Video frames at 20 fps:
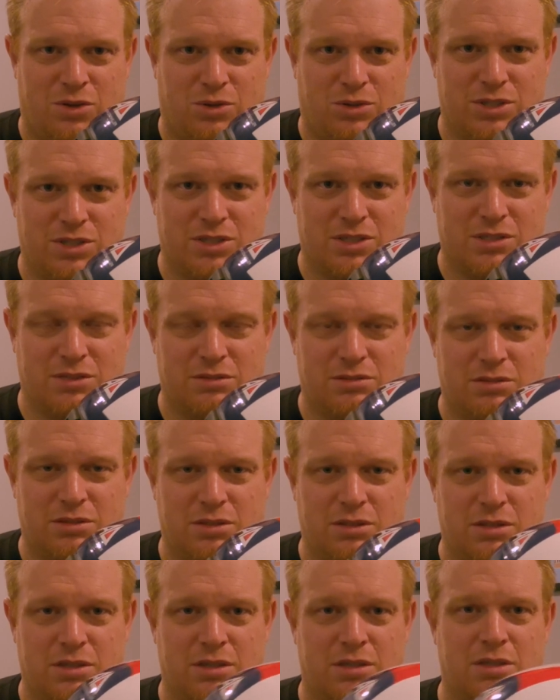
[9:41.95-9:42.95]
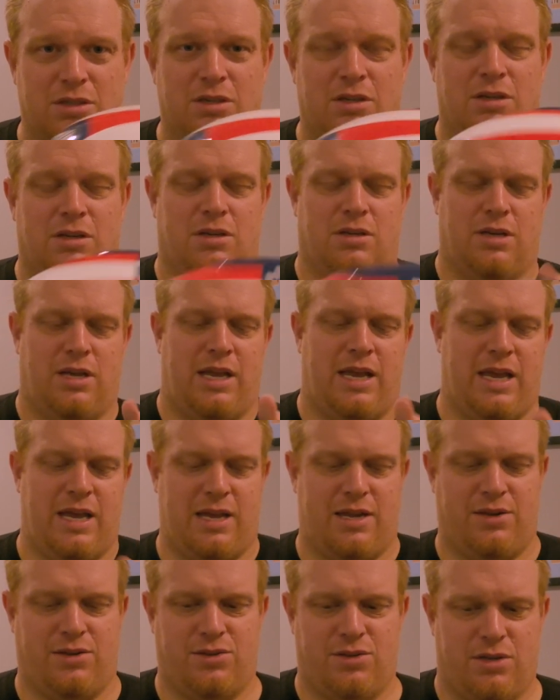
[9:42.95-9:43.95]
holder,
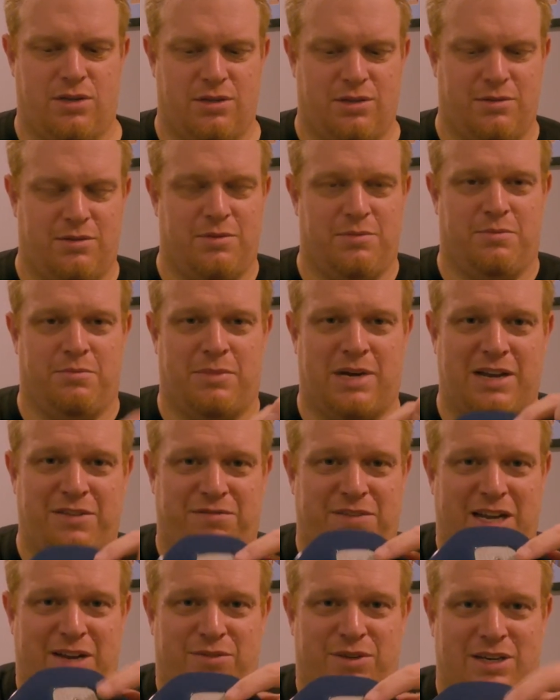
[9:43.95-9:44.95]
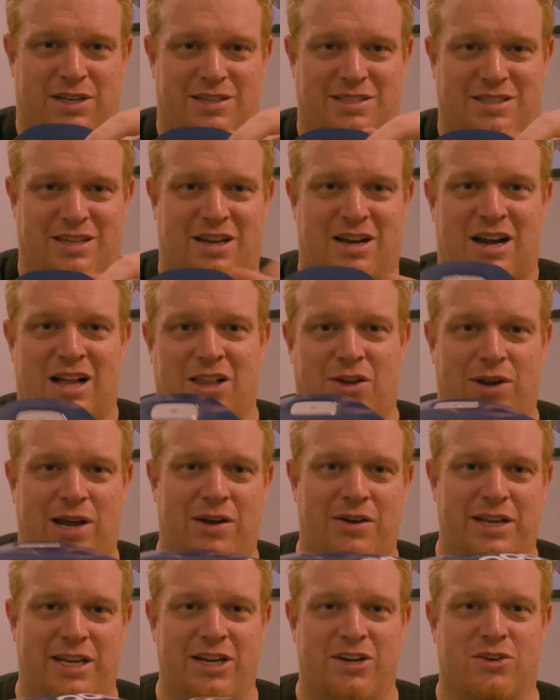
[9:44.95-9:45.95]
and my favorite is the hollowed
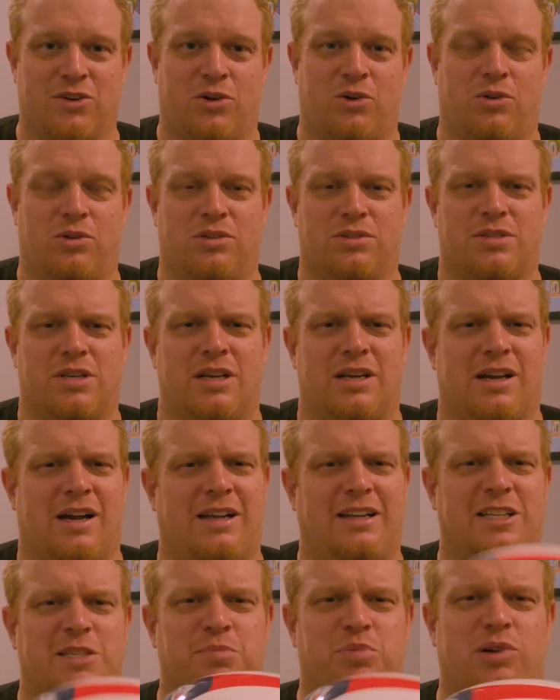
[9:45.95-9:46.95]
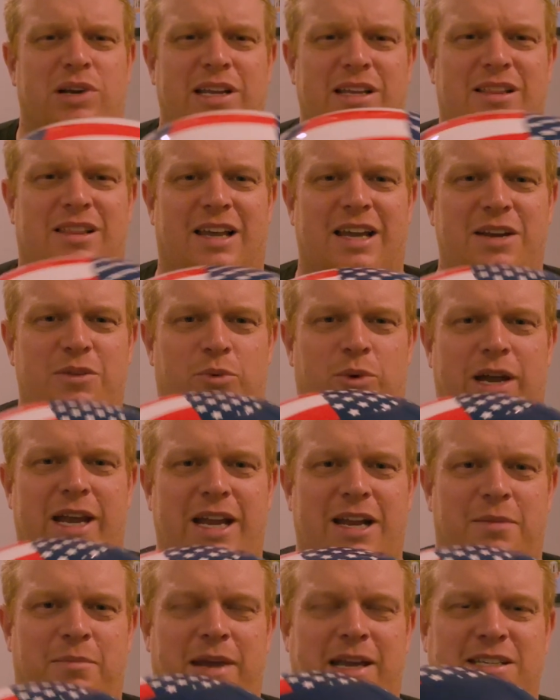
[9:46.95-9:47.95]
out ear holes. And it's pretty
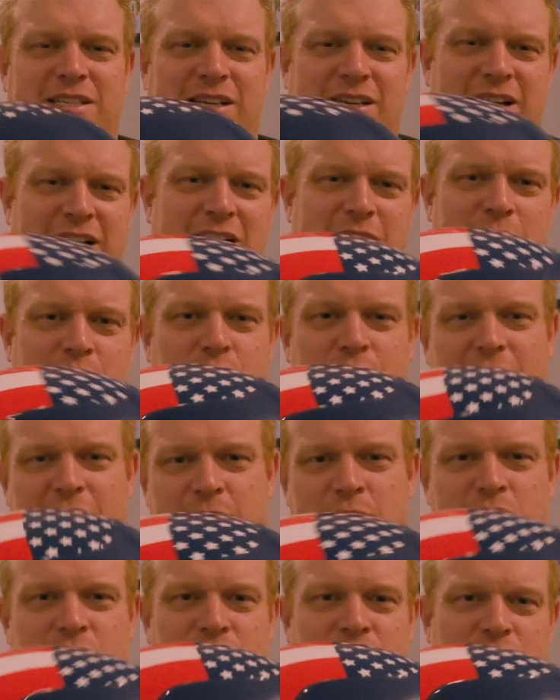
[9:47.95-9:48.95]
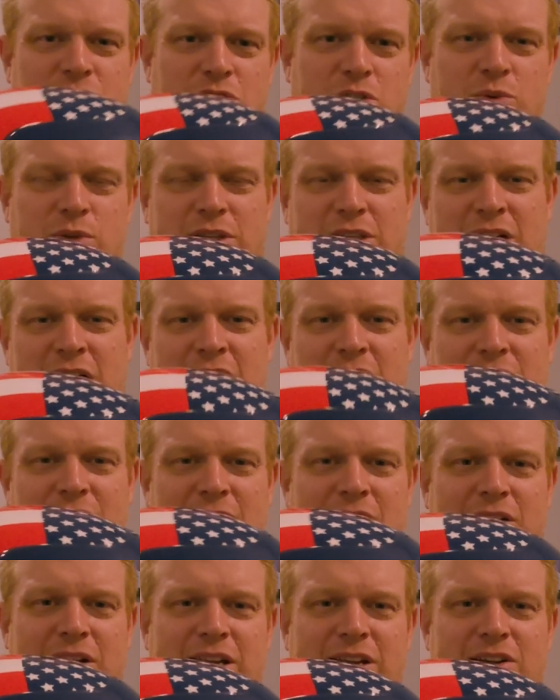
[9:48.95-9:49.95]
lightweight. It makes it kind of breathable too with the
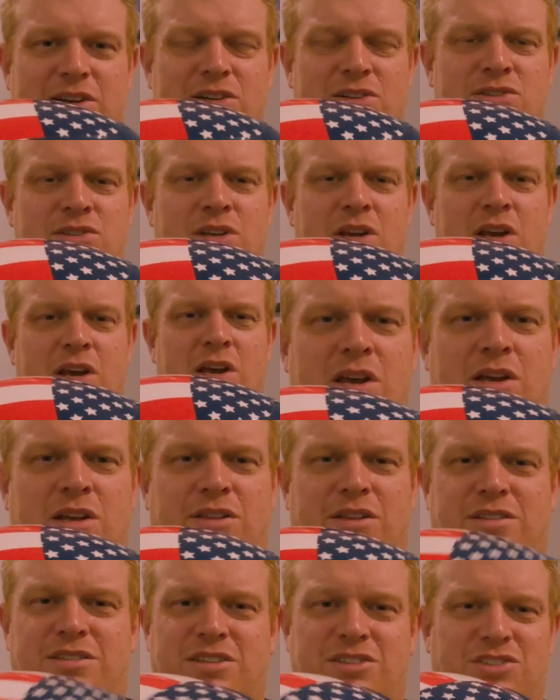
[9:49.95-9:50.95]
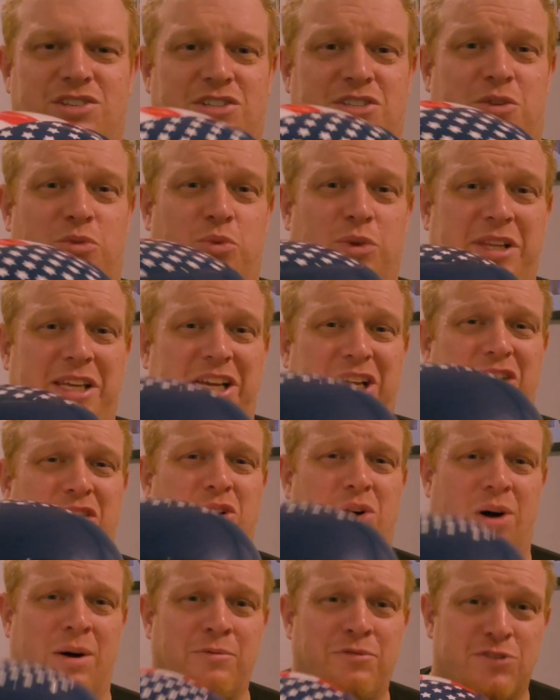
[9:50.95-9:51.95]
hollowed out ears. This is just a really
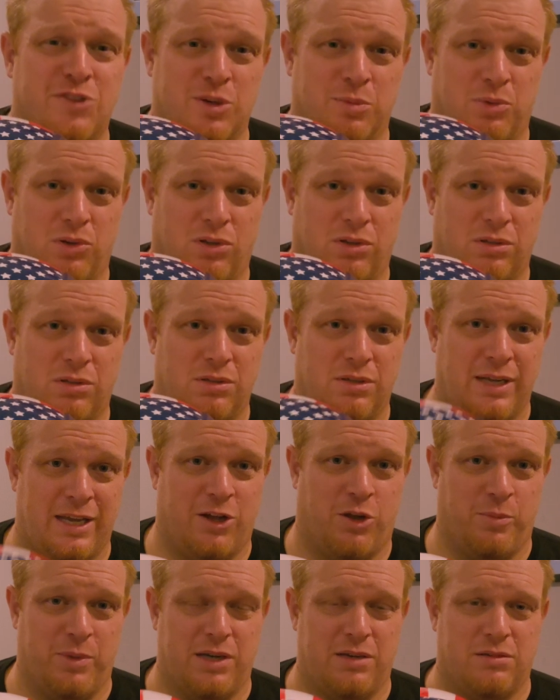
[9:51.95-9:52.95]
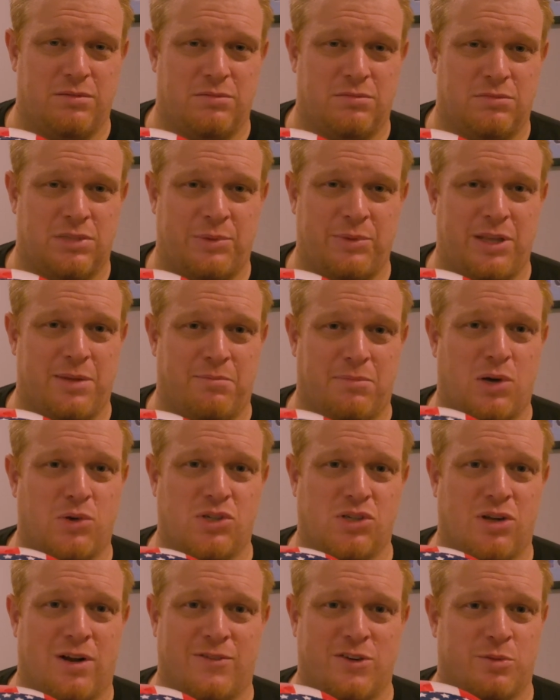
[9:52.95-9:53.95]
comfortable helmet. Probably the
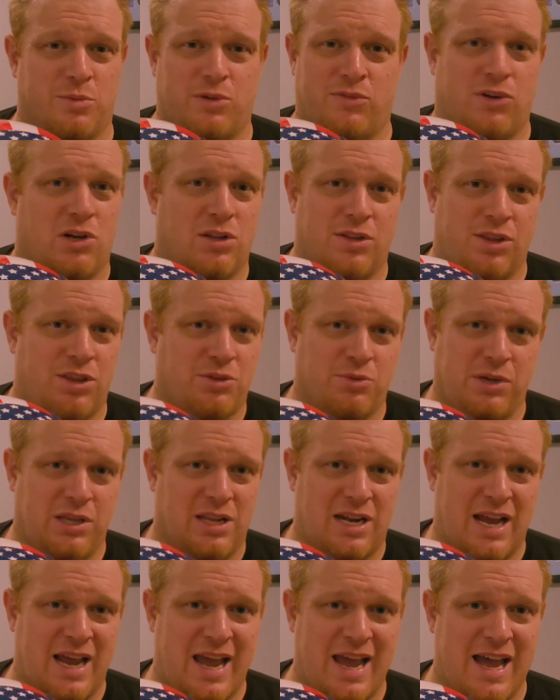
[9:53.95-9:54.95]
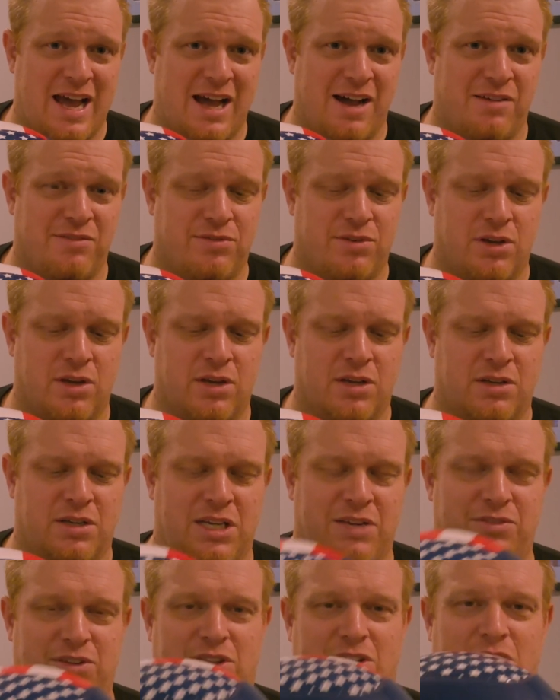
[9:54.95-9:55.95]
most comfortable of all the 3 that I have,
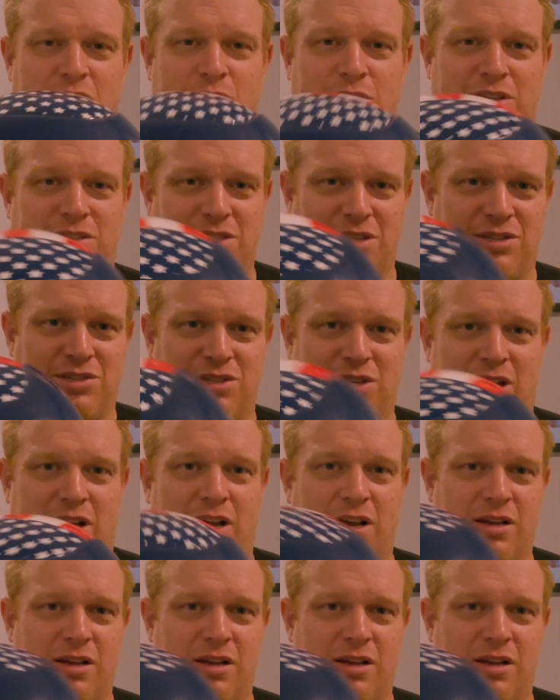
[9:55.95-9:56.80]
even though this is